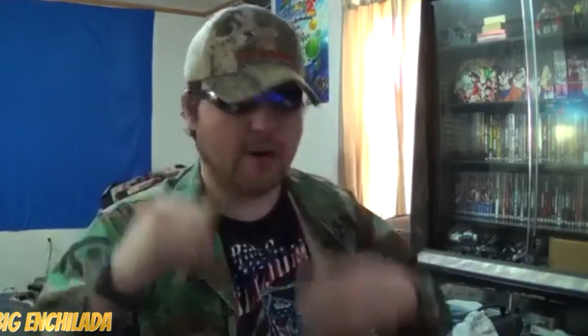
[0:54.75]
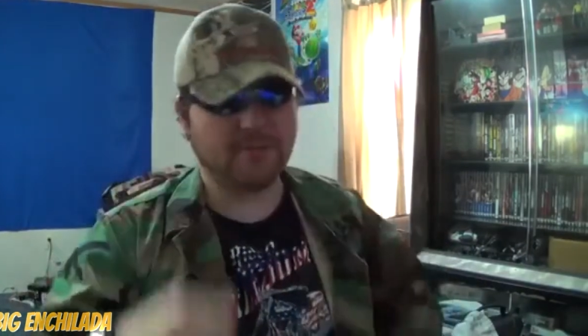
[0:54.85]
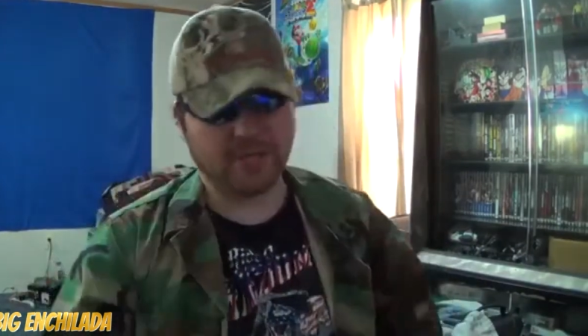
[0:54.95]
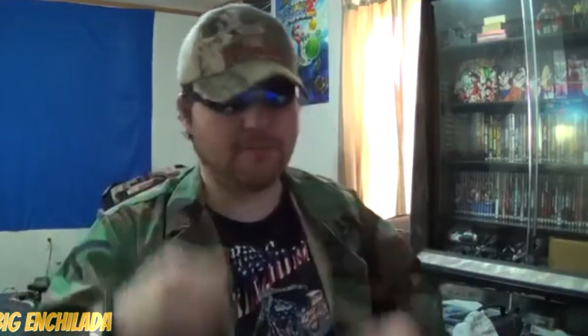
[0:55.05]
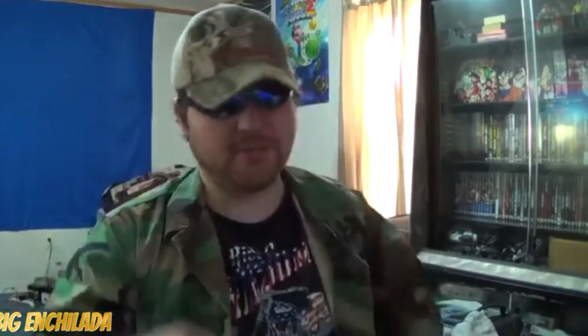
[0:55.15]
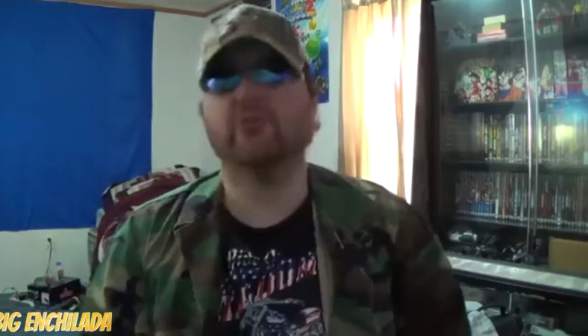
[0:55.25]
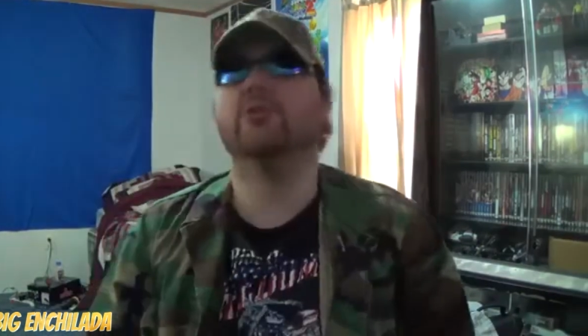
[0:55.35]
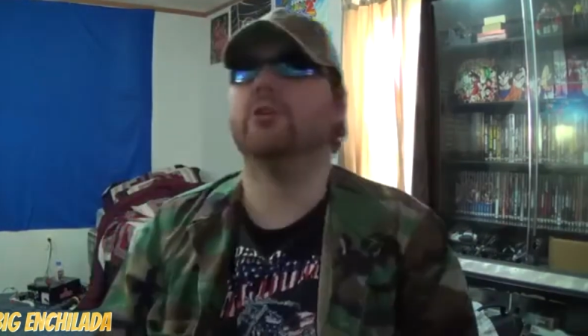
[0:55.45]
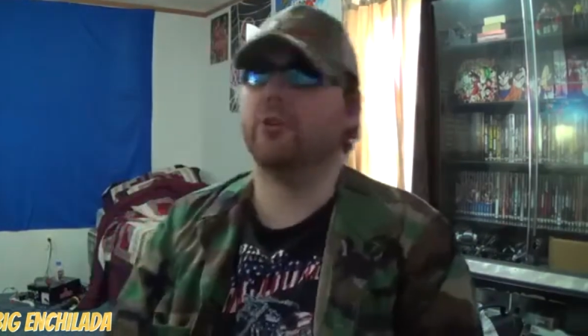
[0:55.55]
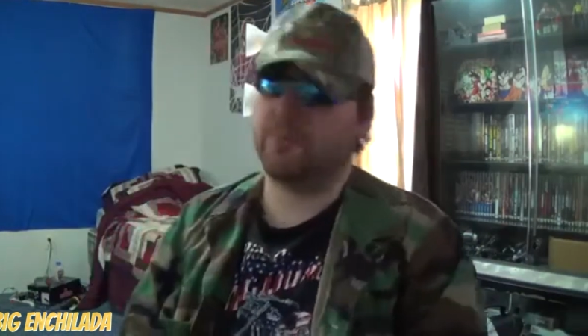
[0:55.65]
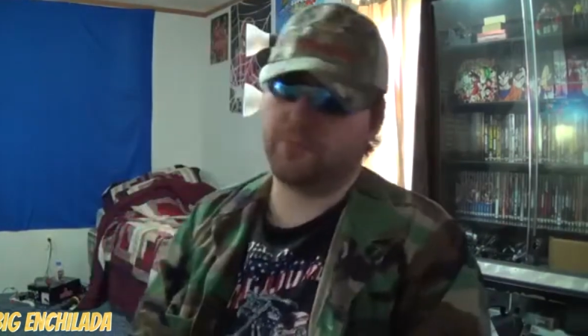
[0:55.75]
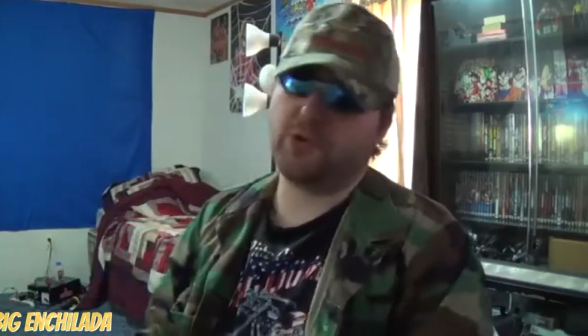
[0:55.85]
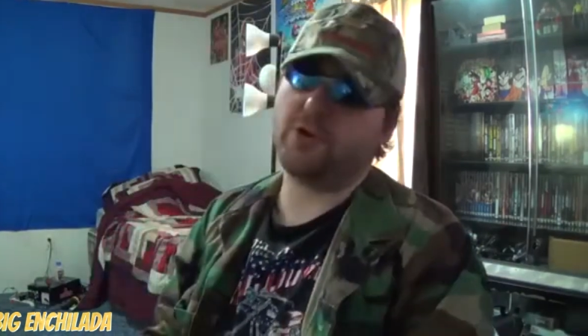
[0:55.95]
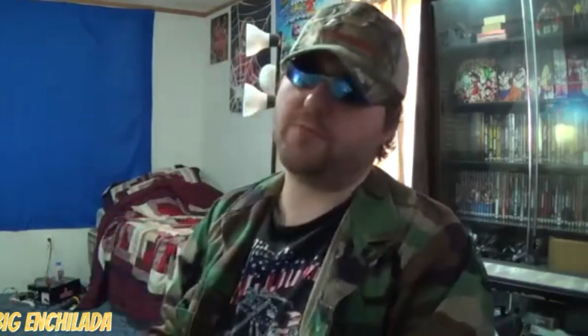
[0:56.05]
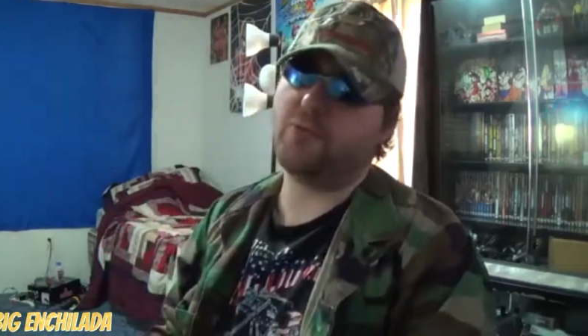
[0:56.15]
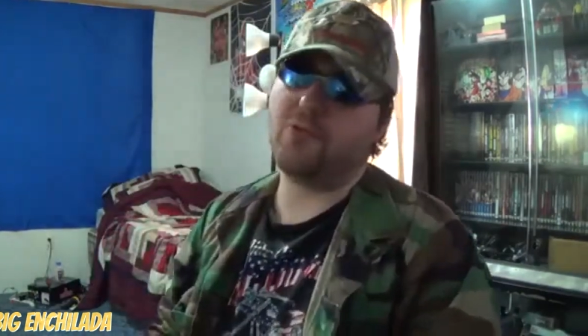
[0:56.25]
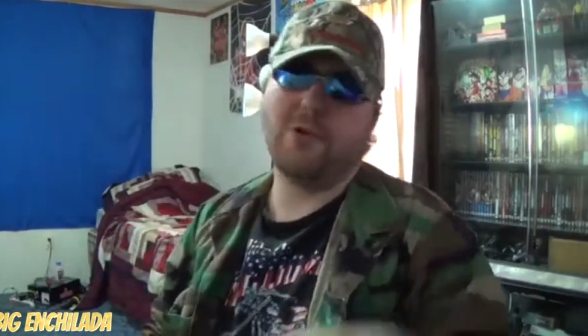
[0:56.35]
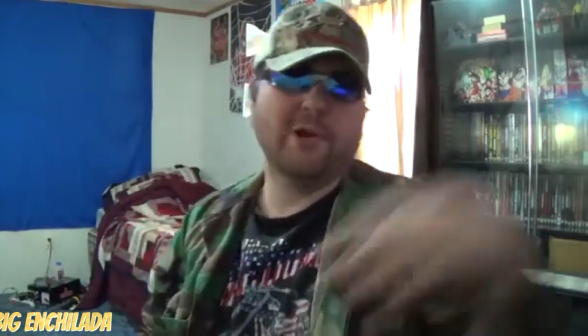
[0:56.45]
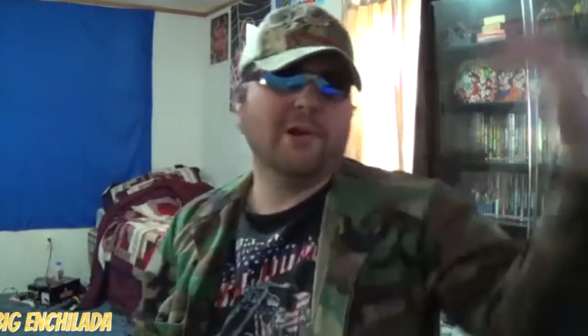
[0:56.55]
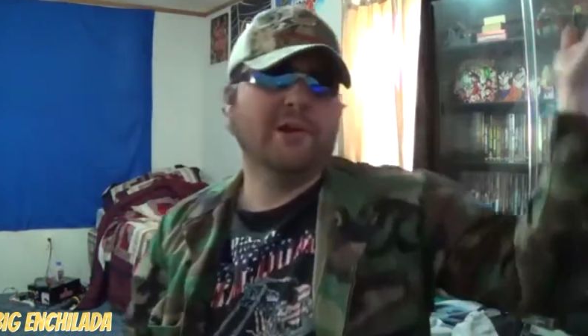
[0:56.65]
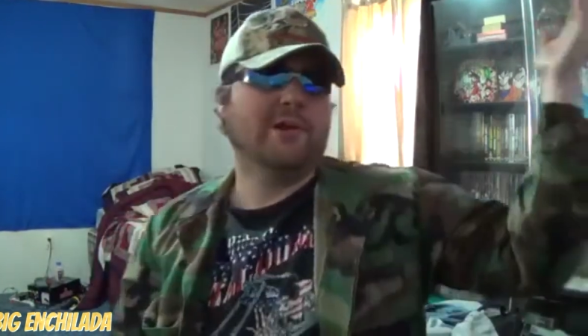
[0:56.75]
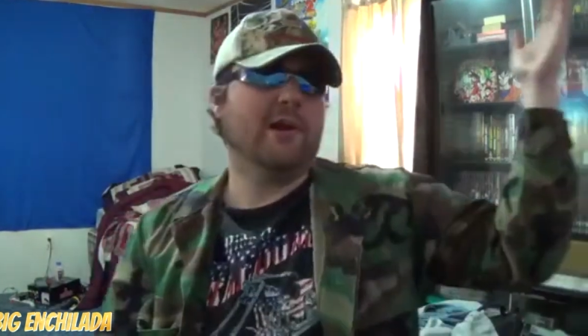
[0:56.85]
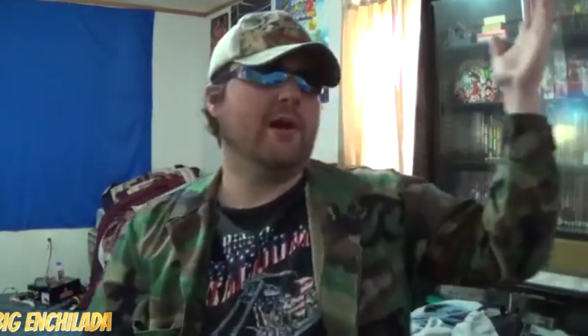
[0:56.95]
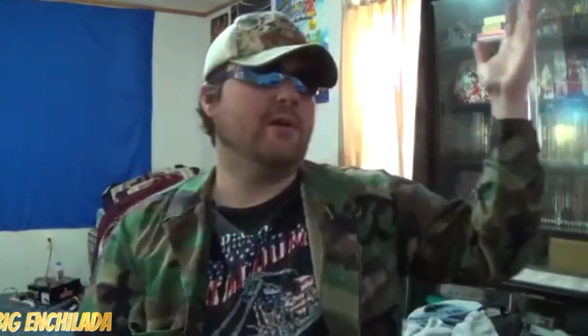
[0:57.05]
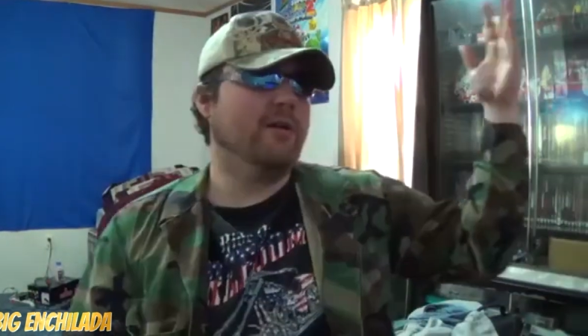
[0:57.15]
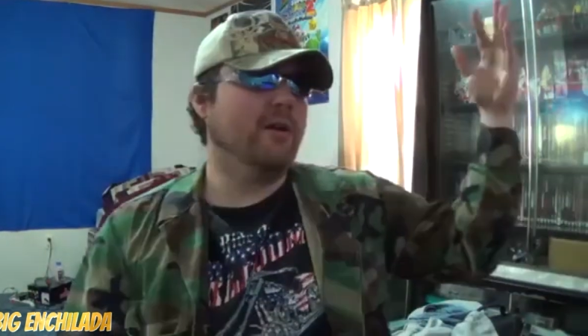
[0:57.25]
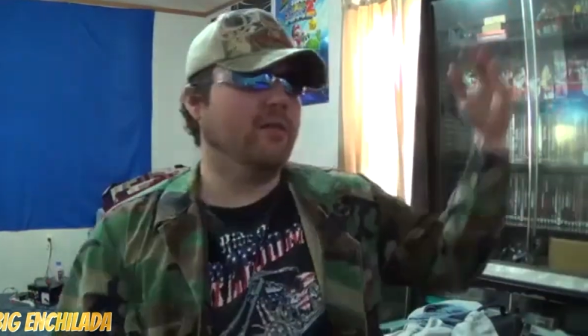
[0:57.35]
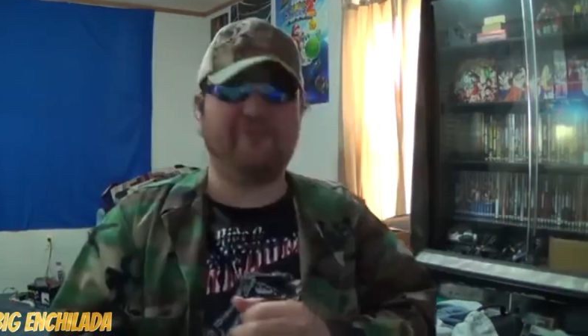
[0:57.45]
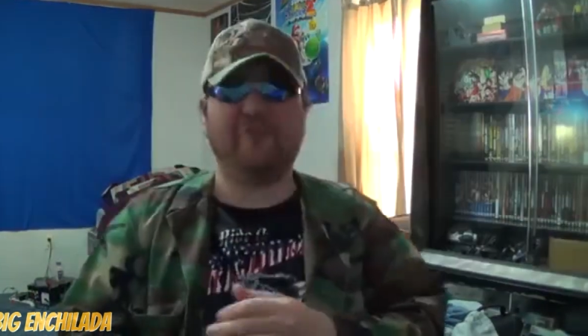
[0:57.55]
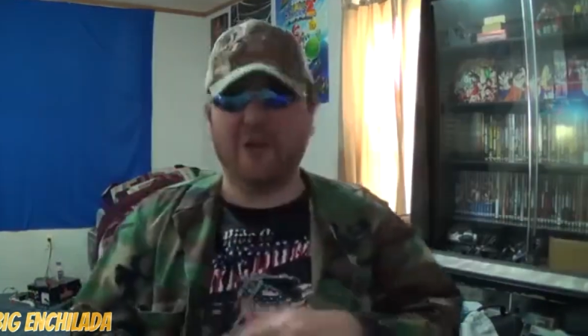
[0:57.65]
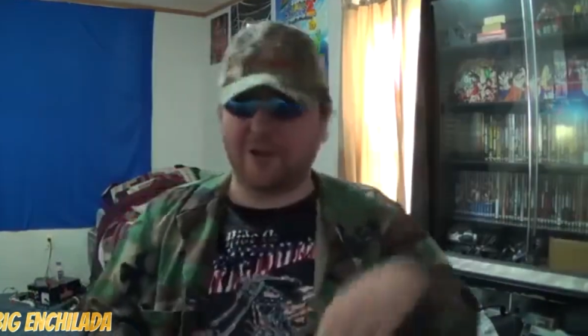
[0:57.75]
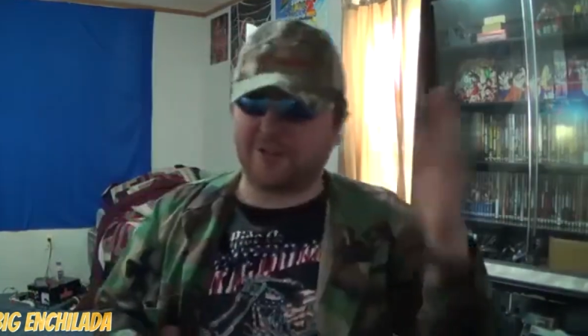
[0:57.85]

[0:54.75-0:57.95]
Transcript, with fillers: here, people. Got another fucked